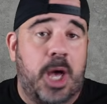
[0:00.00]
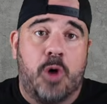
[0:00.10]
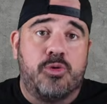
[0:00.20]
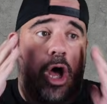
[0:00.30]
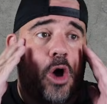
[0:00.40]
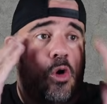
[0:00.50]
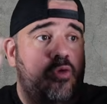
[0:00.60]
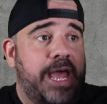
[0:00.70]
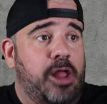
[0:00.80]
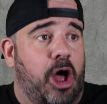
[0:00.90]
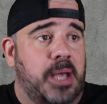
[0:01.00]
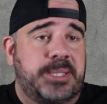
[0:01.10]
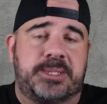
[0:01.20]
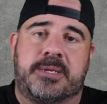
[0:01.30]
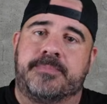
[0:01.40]
Oh no, they
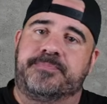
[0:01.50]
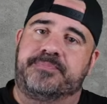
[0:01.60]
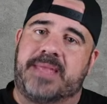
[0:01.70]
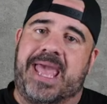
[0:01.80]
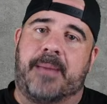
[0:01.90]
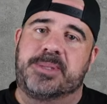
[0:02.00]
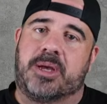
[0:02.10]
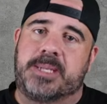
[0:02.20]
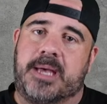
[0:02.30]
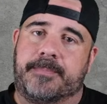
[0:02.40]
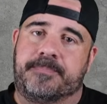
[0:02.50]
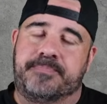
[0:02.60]
lost. Happens all the time.